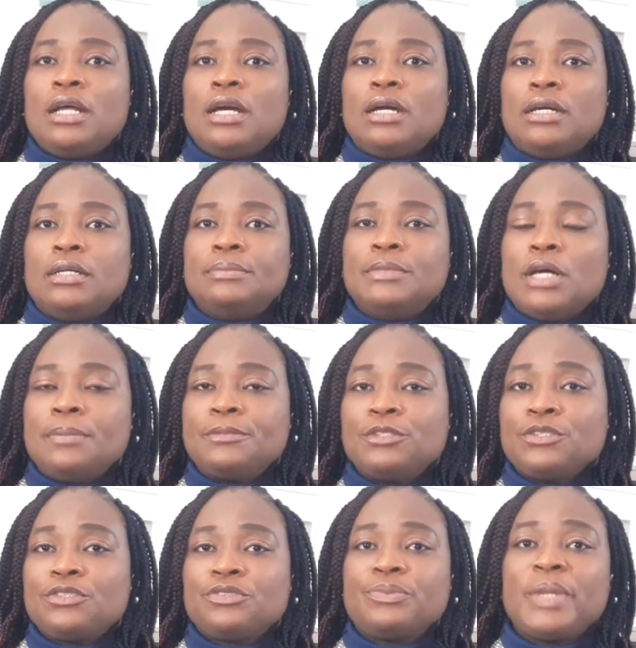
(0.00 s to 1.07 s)
up
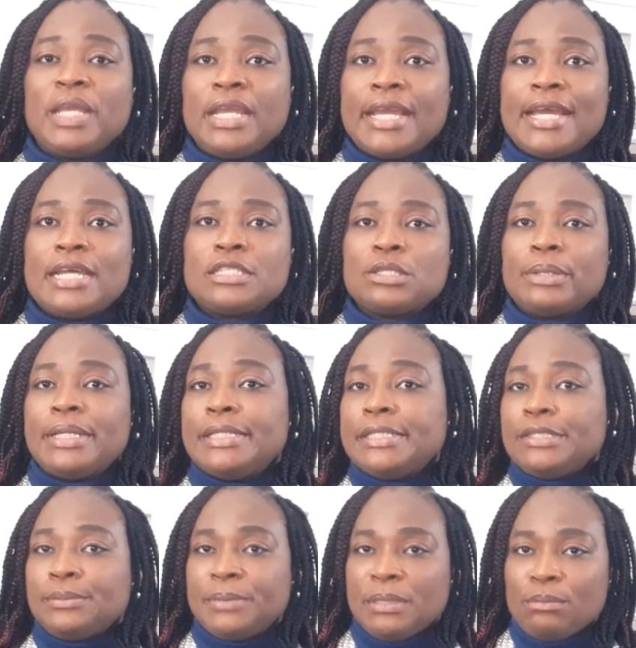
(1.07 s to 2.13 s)
to 3 years or a
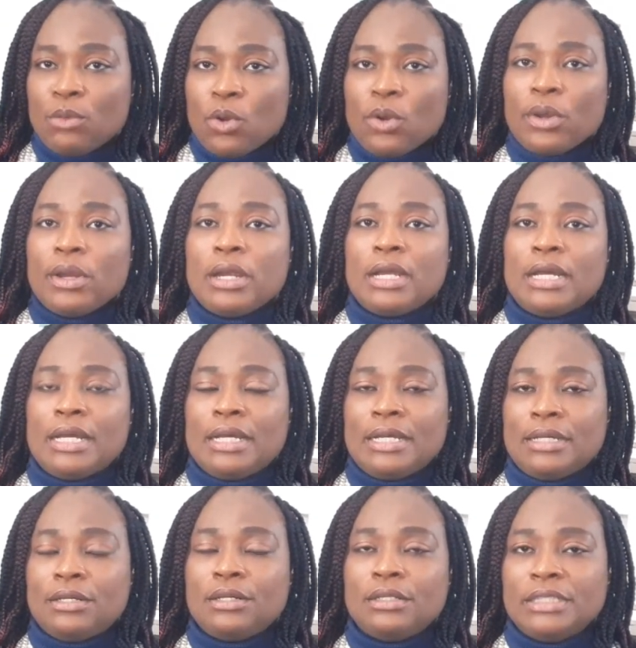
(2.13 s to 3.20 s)
little bit more
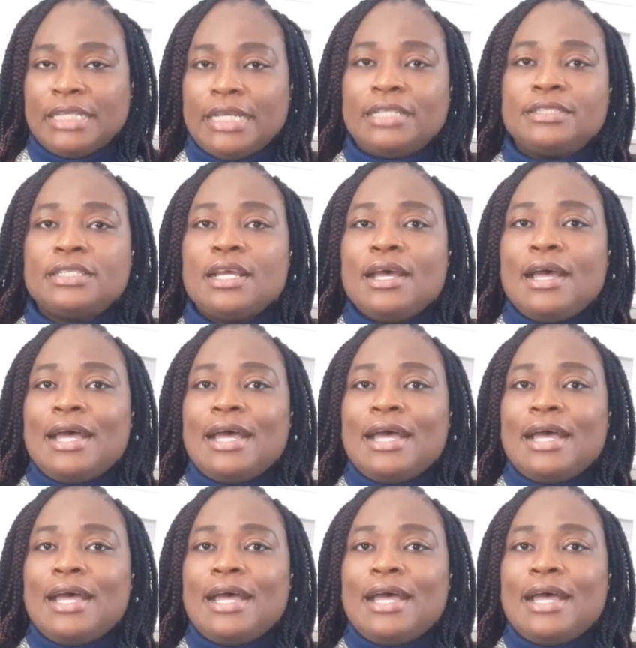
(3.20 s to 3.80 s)
on it.